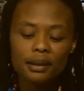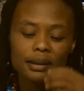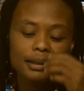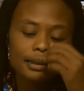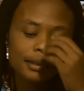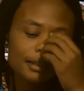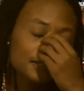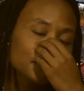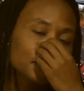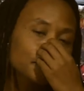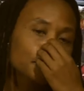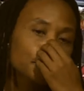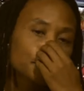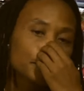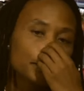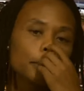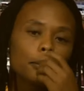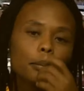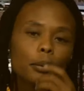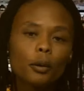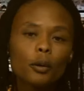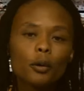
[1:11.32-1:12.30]
means
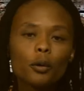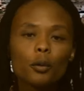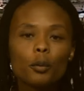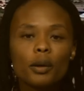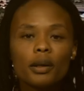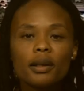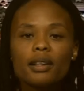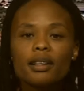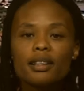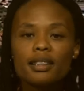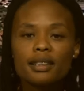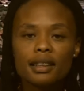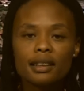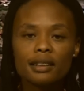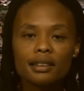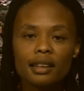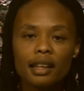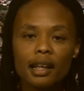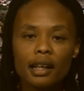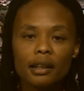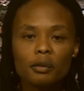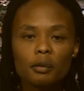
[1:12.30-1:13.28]
being born with
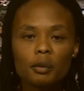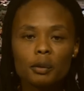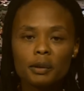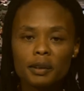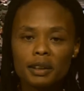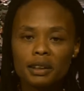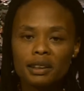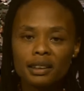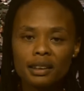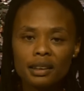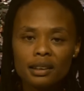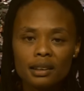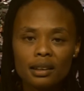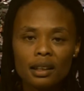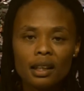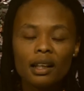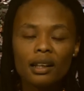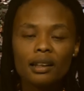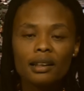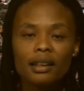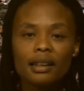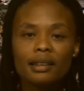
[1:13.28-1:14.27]
sex
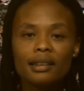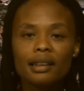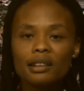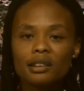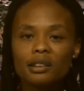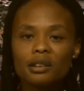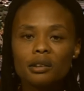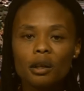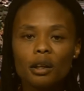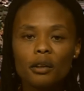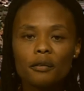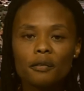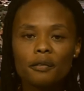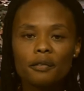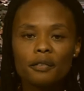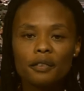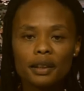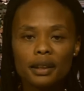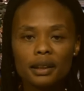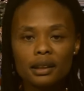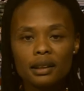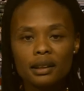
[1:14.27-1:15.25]
characteristics that does not
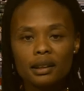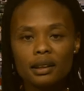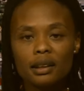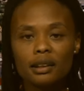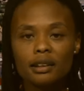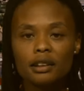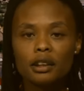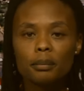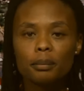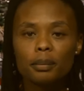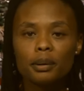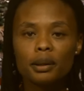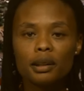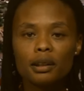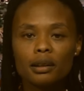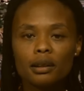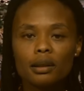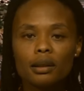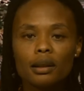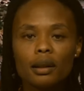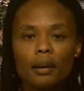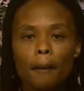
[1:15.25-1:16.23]
fit the
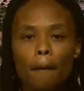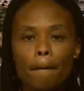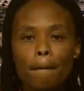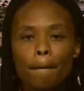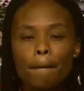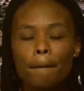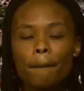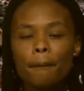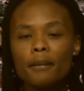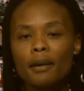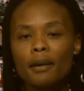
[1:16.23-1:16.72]
typical